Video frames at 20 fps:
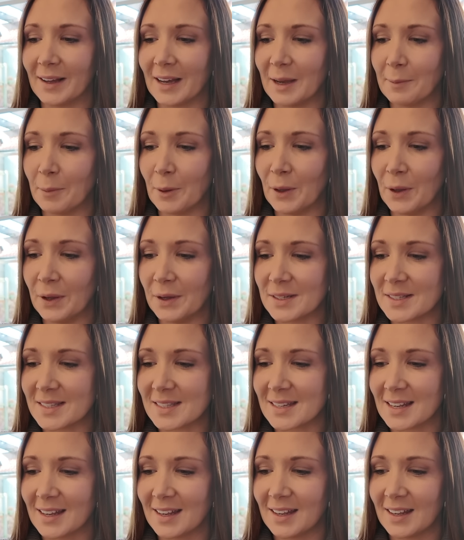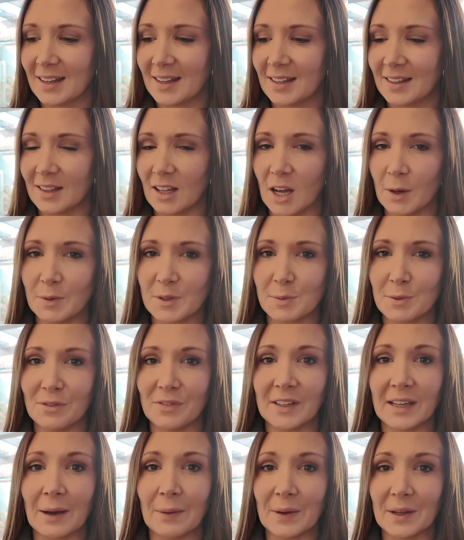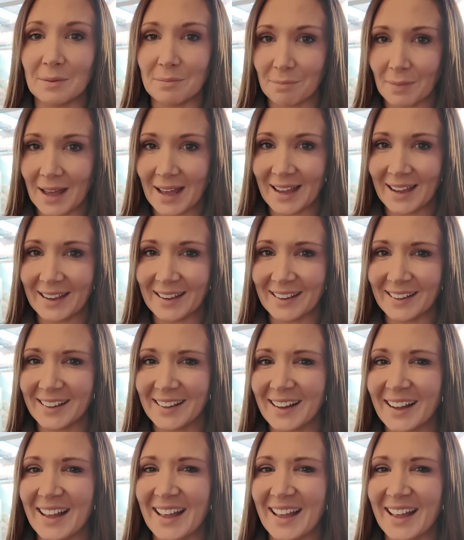I put that I was moving out in May,